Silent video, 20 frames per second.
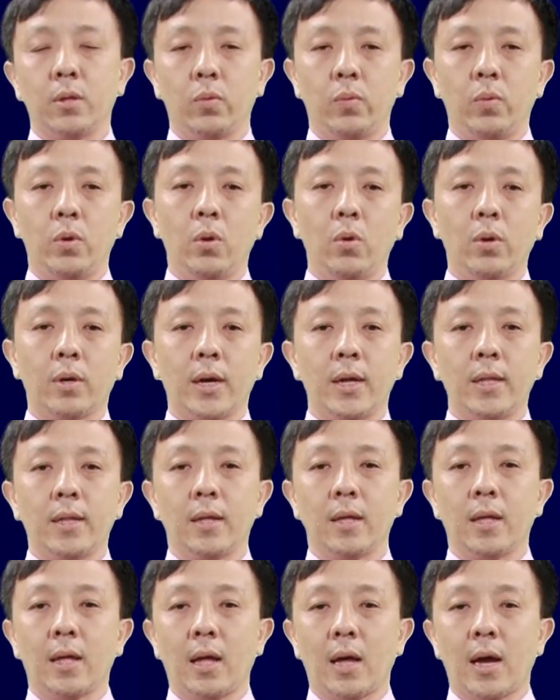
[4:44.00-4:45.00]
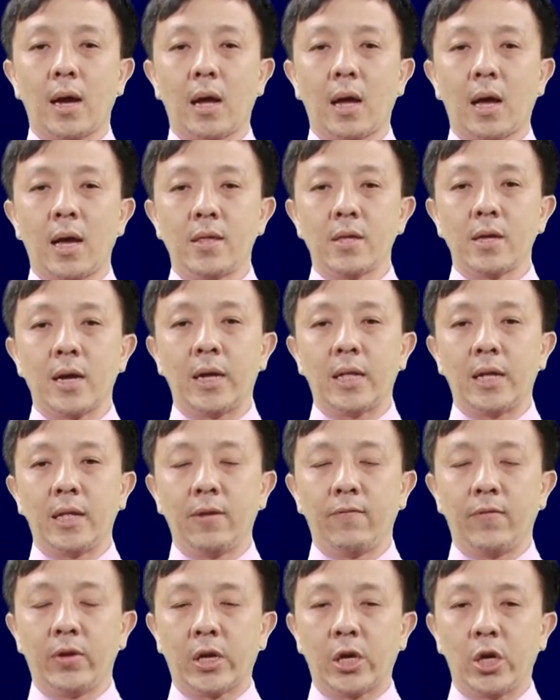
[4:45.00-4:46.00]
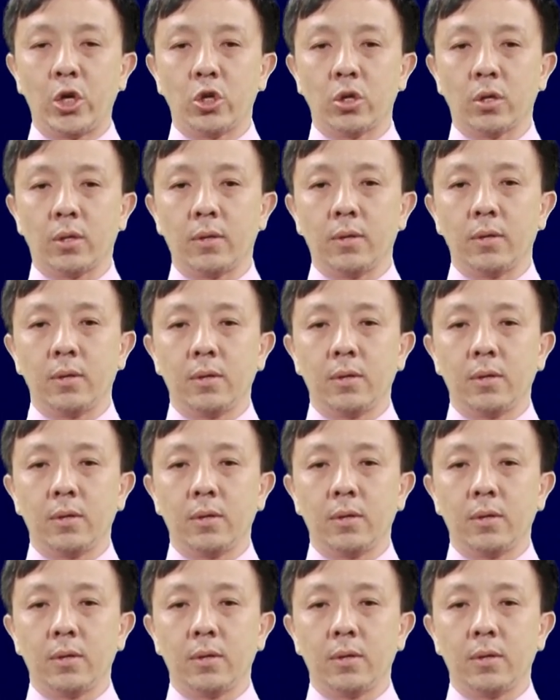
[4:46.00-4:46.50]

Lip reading: we will look at hazard identification.